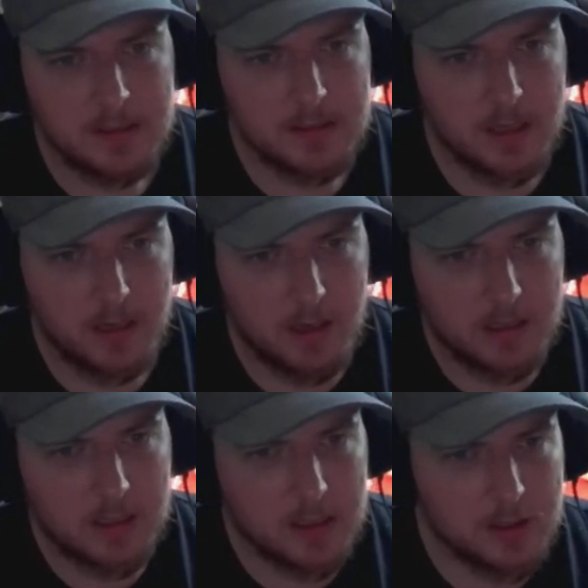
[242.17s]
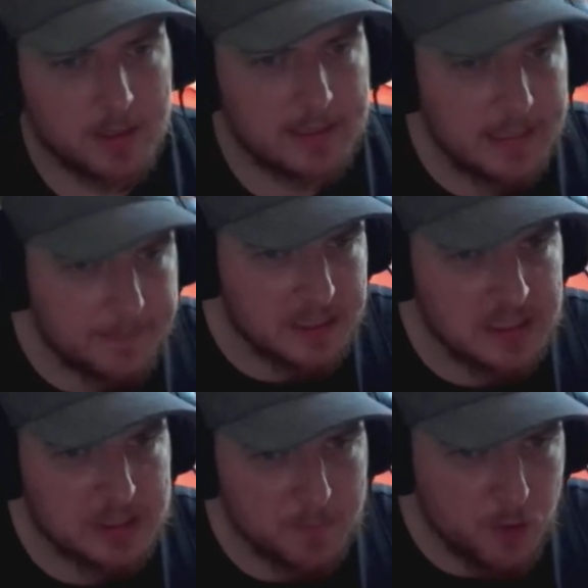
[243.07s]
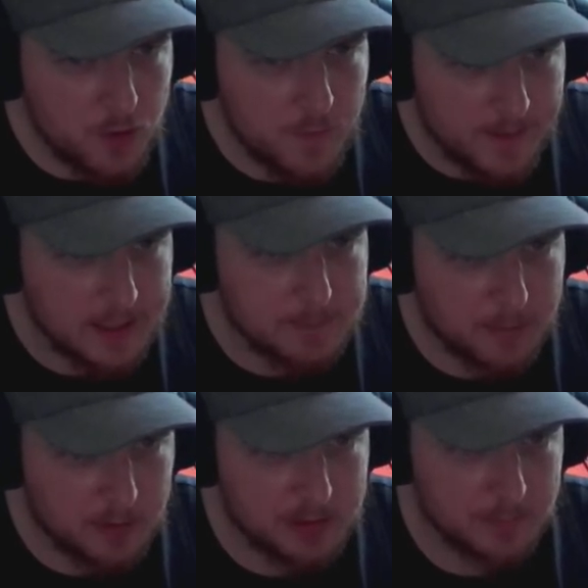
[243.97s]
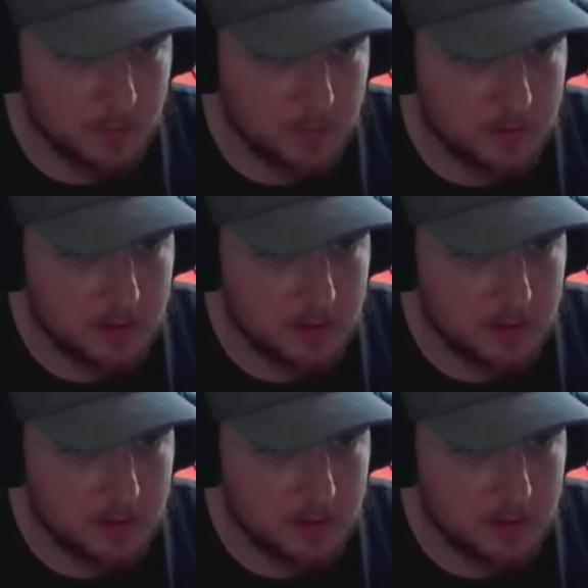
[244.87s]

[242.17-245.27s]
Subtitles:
So I kind of try and it as smooth as possible.